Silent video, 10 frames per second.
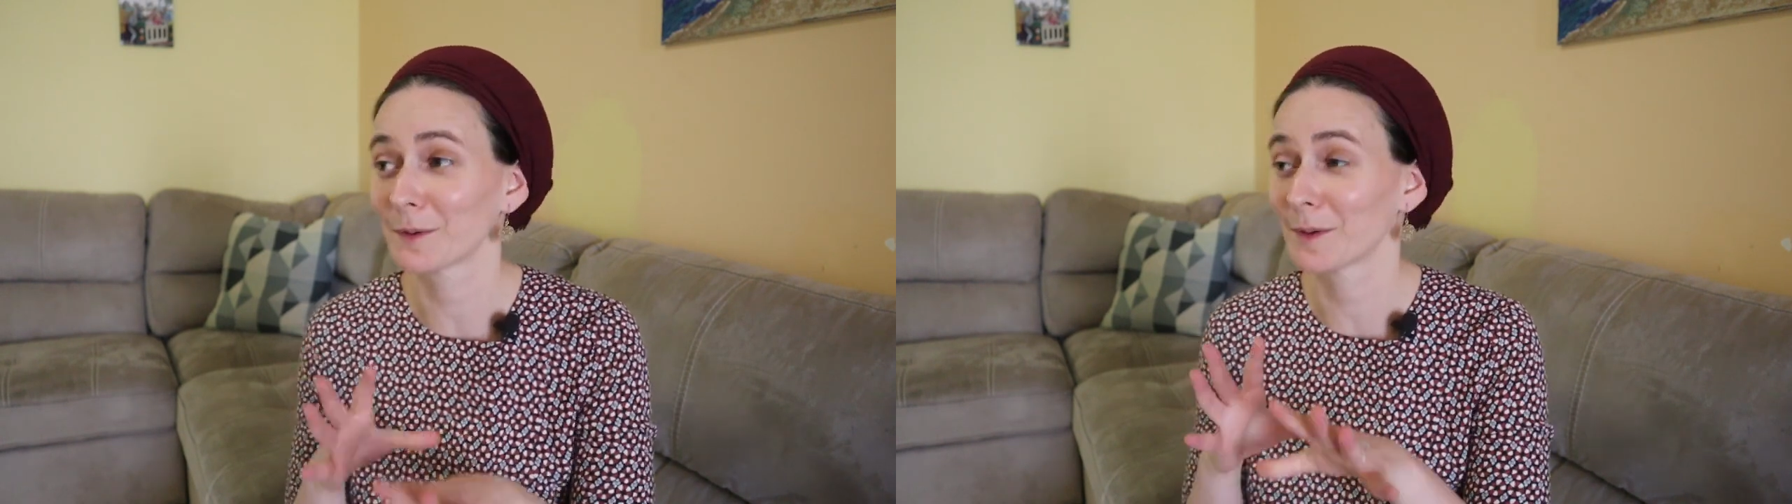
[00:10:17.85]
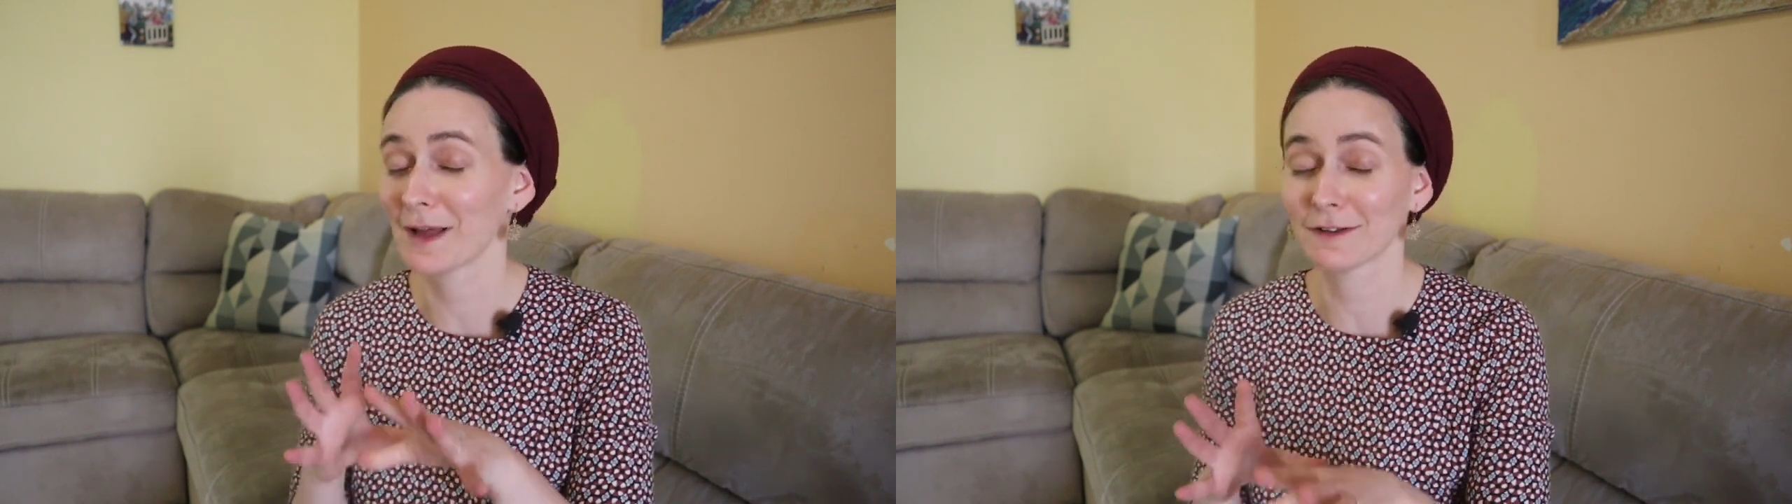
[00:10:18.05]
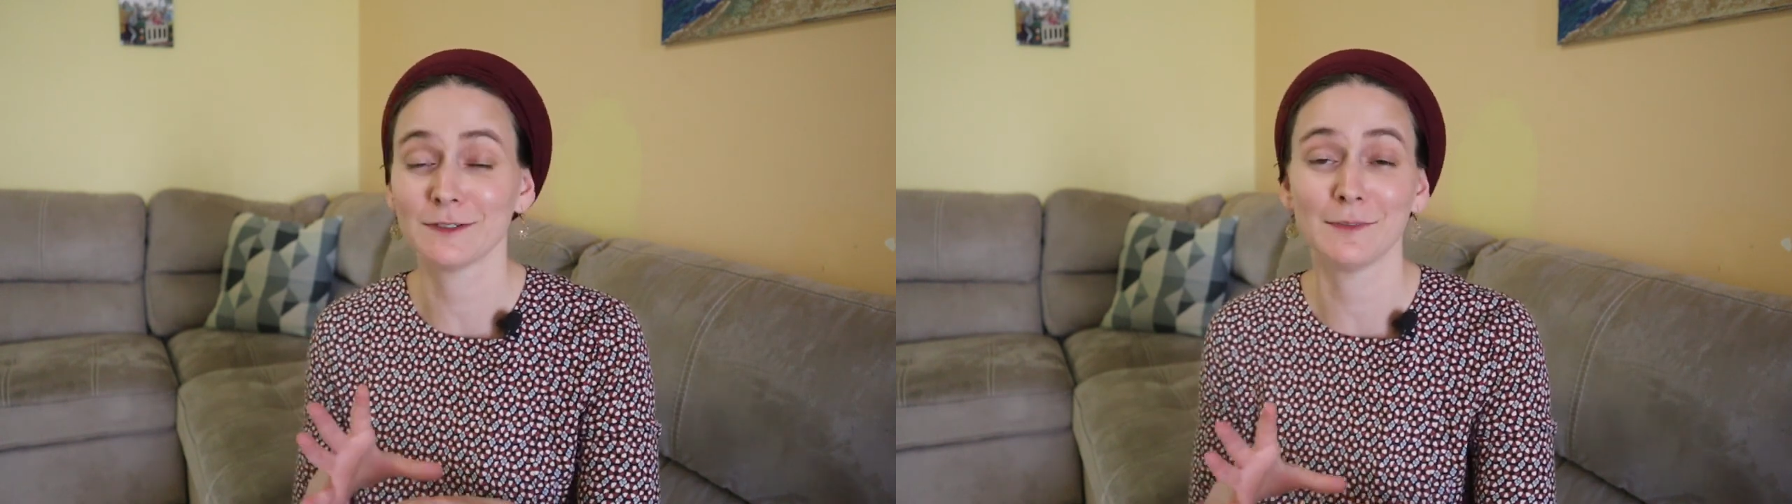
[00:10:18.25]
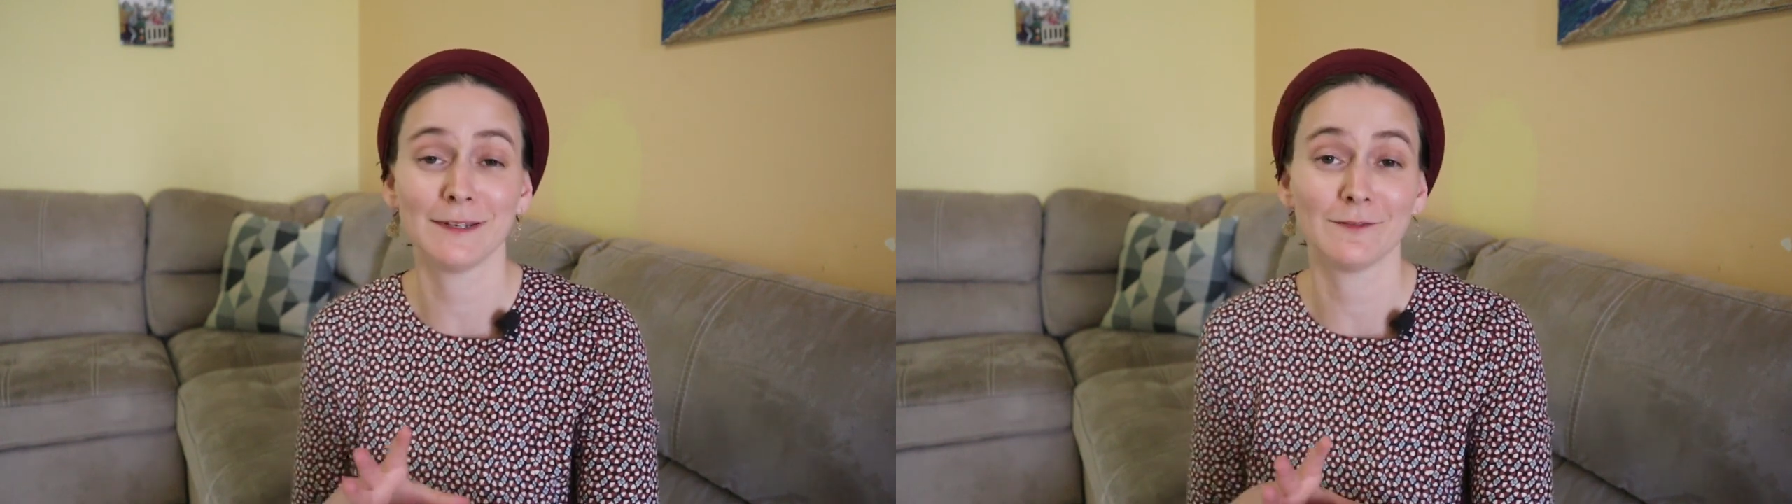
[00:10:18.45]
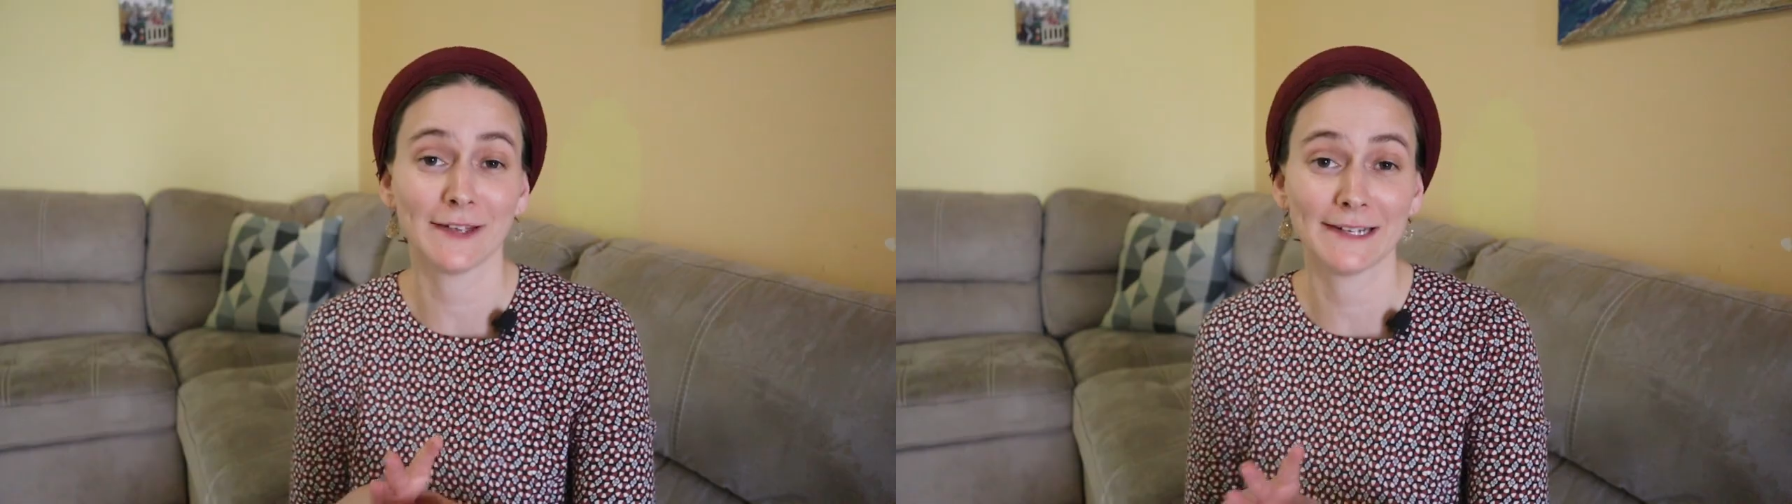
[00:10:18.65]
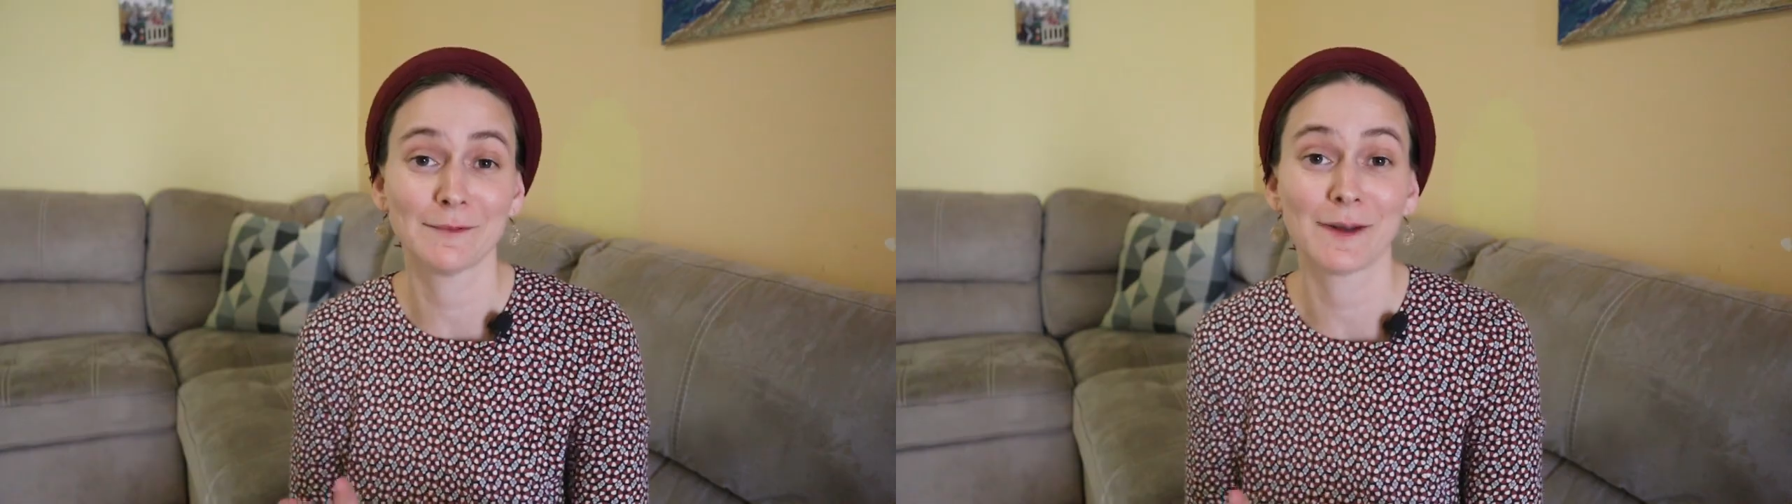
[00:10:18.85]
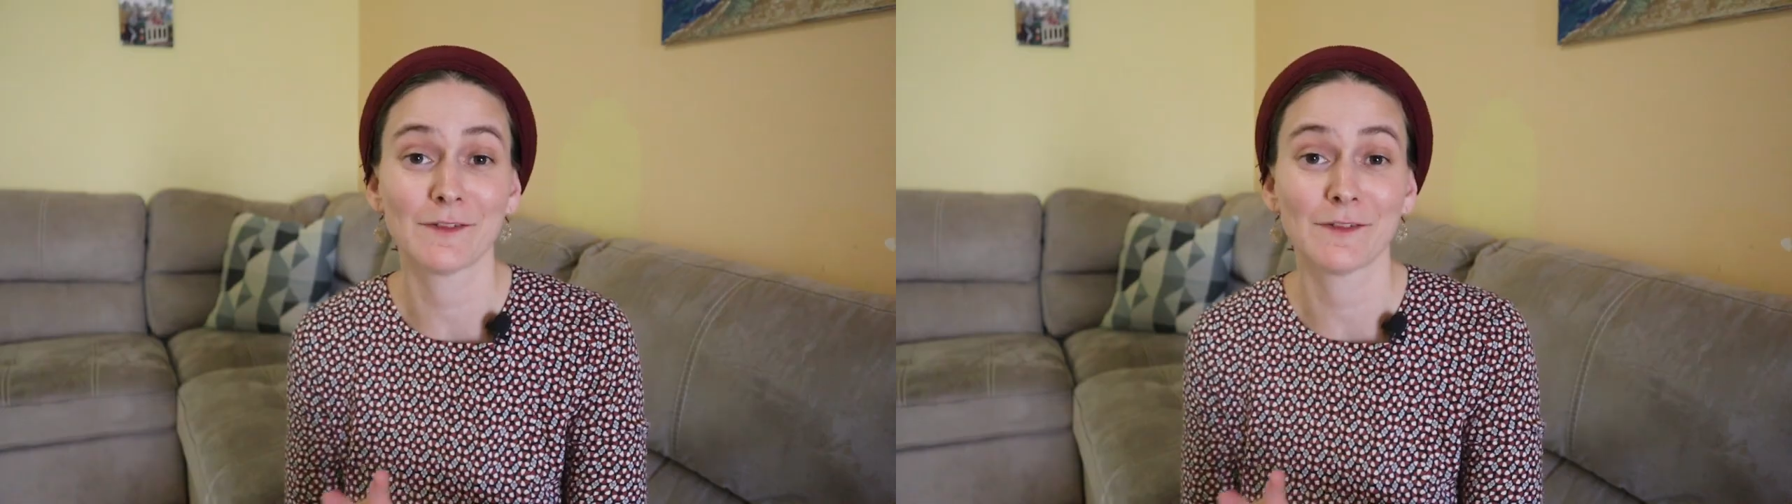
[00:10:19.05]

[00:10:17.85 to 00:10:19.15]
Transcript: We were about to be invaded